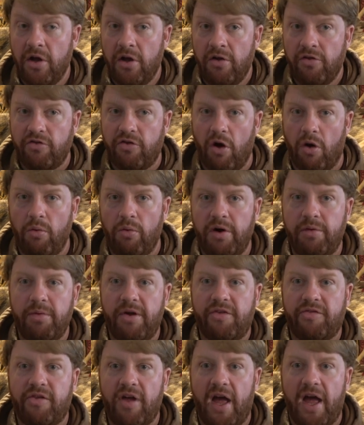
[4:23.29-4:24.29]
So when
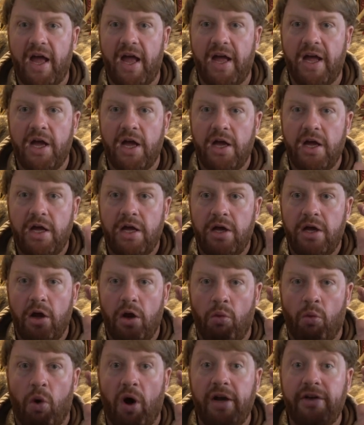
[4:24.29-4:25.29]
we say,
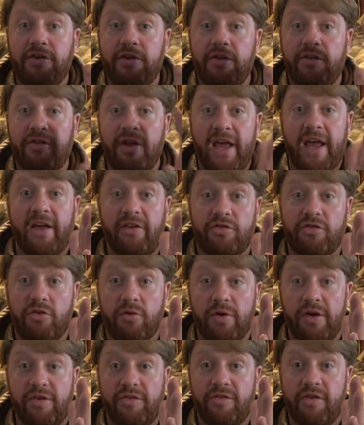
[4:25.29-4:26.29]
what does
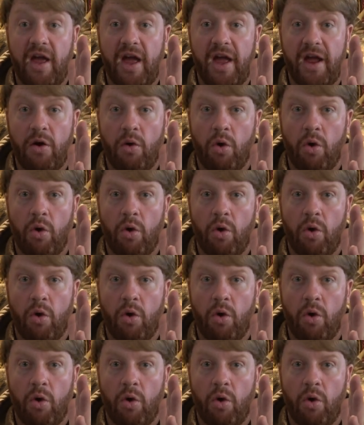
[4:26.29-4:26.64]
history say?